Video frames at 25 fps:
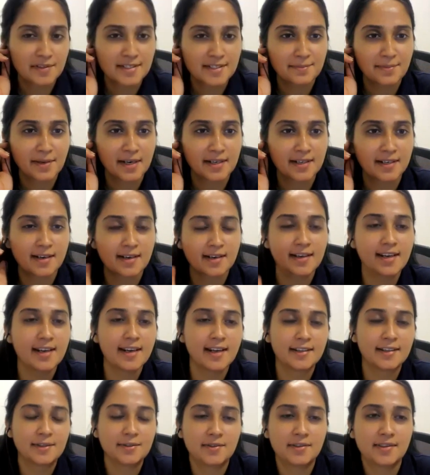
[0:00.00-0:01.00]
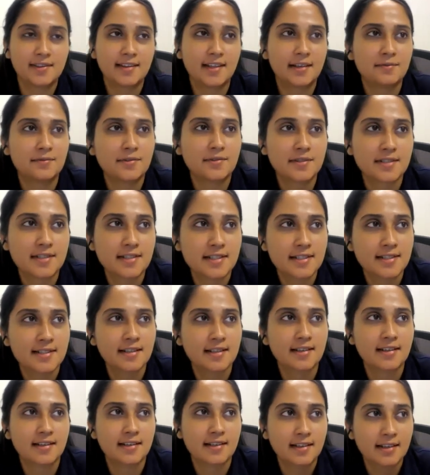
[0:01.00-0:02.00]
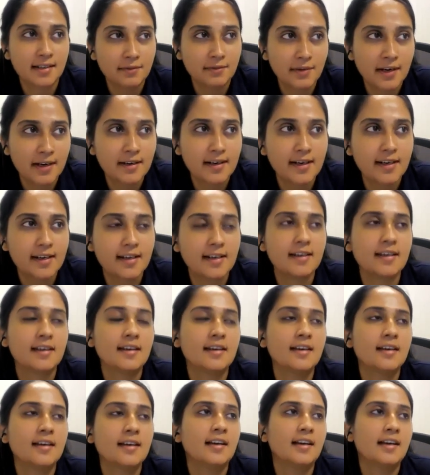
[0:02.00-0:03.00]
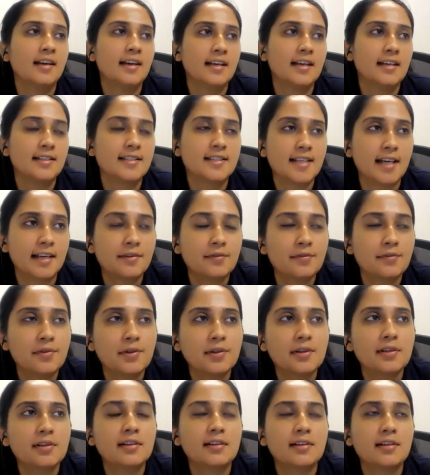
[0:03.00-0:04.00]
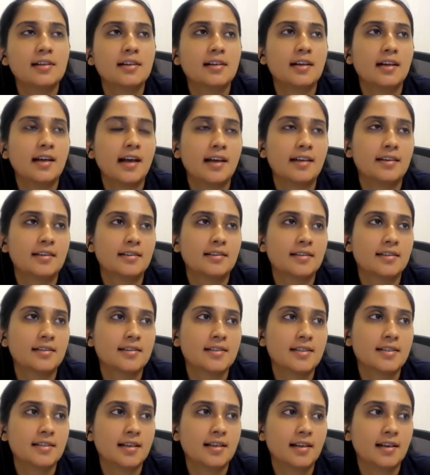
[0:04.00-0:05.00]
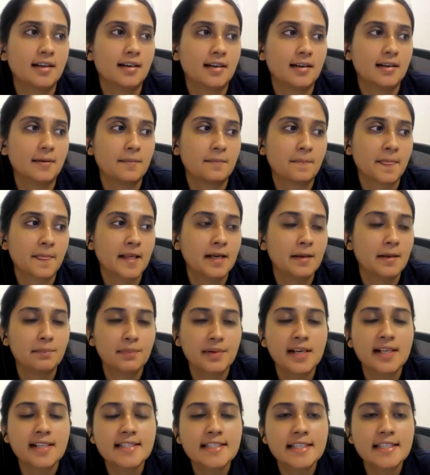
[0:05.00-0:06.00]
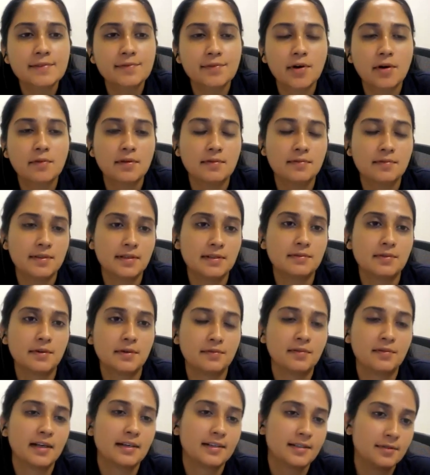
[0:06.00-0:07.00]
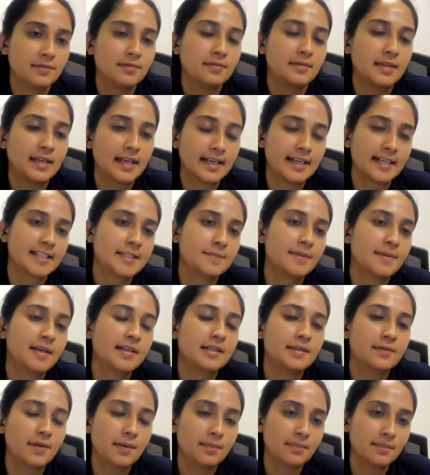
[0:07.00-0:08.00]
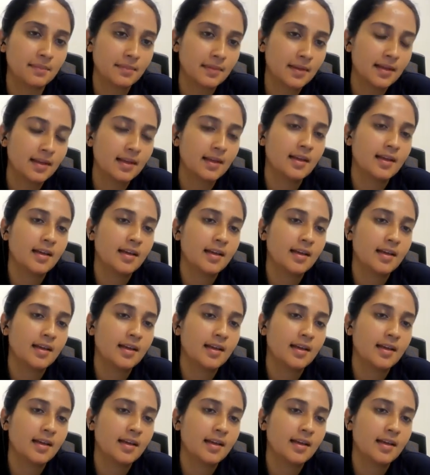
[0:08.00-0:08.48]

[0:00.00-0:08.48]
Professor Bandarage. I thought that was a very insightful and comprehensive overview of what we can expect from